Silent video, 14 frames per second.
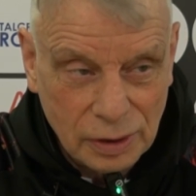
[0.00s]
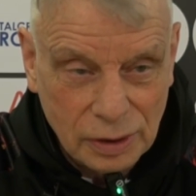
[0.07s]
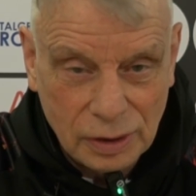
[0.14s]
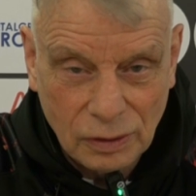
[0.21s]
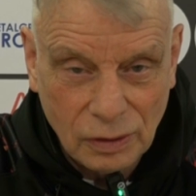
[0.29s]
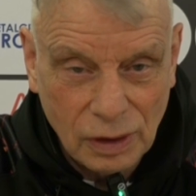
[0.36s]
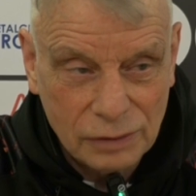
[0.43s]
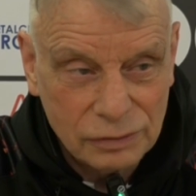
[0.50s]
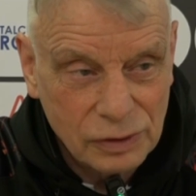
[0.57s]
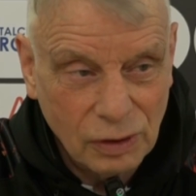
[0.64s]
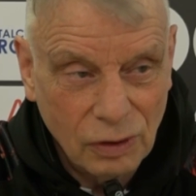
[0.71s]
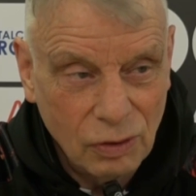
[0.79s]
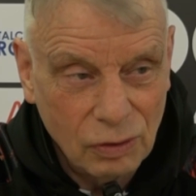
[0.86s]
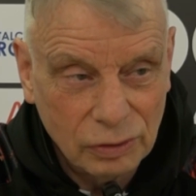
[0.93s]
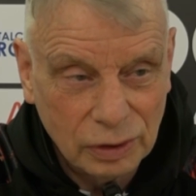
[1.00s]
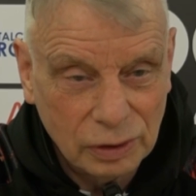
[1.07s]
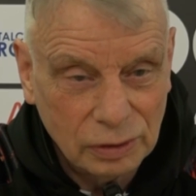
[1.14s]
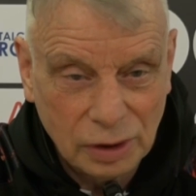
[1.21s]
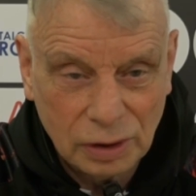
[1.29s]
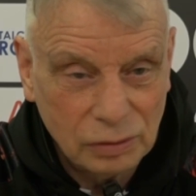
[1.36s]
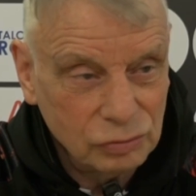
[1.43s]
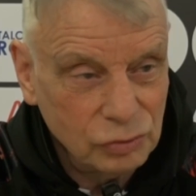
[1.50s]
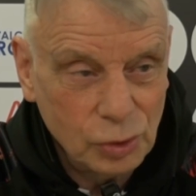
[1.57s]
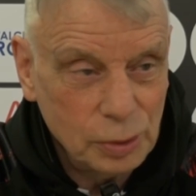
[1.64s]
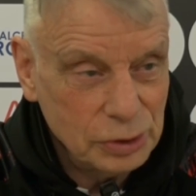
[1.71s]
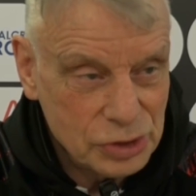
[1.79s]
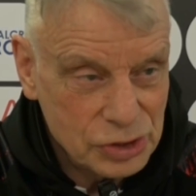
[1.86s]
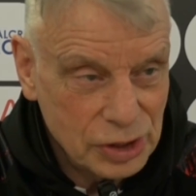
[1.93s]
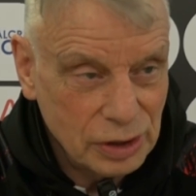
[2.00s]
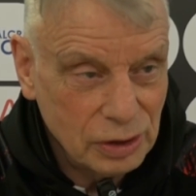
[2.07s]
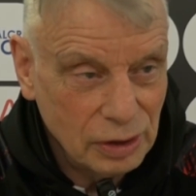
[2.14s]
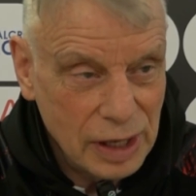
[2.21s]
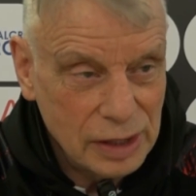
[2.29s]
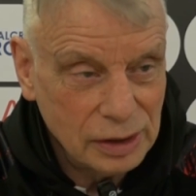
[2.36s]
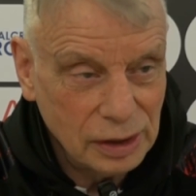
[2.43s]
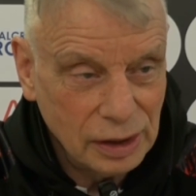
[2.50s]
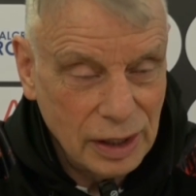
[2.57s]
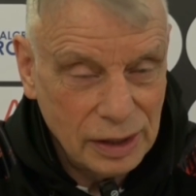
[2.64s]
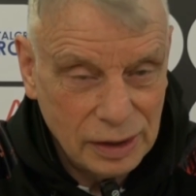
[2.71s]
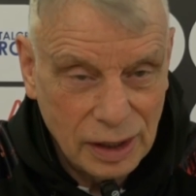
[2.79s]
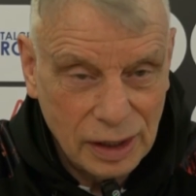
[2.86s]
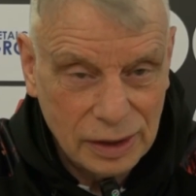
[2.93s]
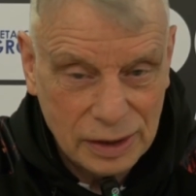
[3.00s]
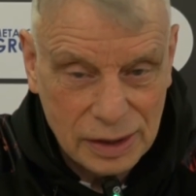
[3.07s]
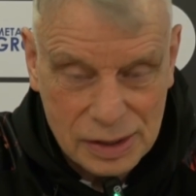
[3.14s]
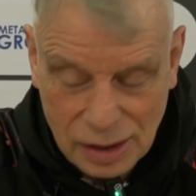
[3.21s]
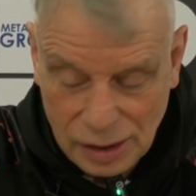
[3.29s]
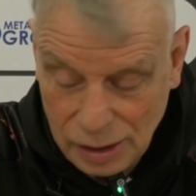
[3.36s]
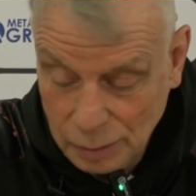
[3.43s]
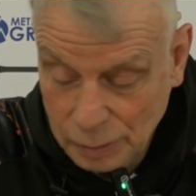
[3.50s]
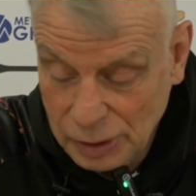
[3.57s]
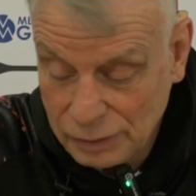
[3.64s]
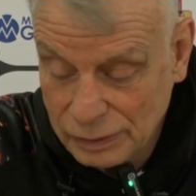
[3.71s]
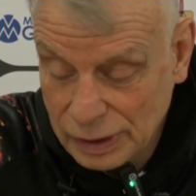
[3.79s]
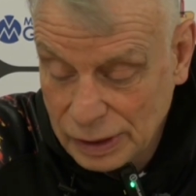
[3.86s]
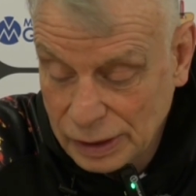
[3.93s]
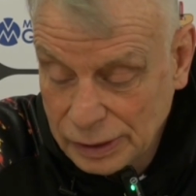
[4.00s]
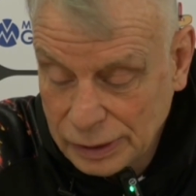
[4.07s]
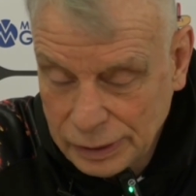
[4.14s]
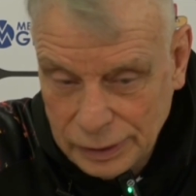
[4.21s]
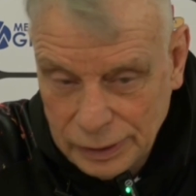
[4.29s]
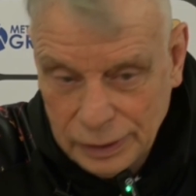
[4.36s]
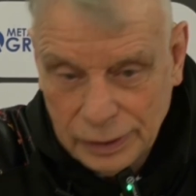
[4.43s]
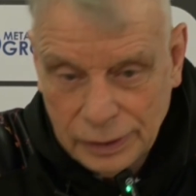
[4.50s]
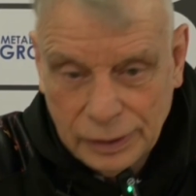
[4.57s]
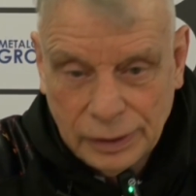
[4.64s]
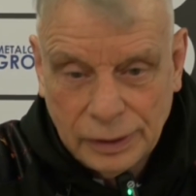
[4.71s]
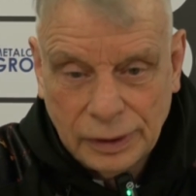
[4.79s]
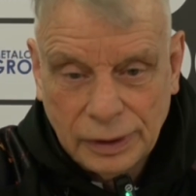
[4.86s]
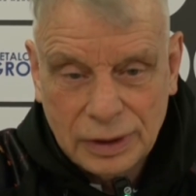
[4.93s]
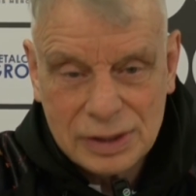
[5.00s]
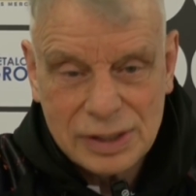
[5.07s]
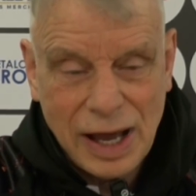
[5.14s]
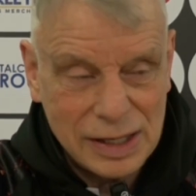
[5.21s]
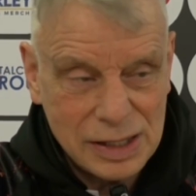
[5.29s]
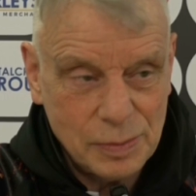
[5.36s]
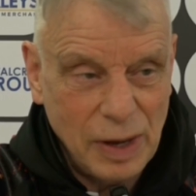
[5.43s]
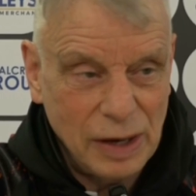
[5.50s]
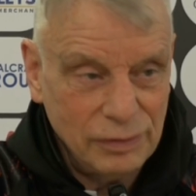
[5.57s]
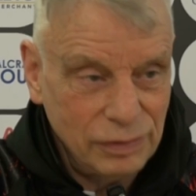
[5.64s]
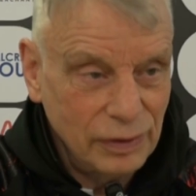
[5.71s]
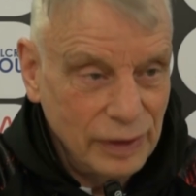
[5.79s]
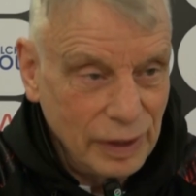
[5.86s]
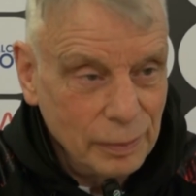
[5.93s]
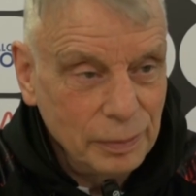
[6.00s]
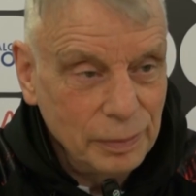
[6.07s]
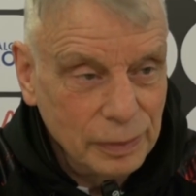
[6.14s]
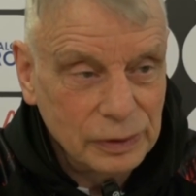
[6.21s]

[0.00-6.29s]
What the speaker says: Left alone, he'll ruin you single-handedly, and he is a little bit of a talisman for them.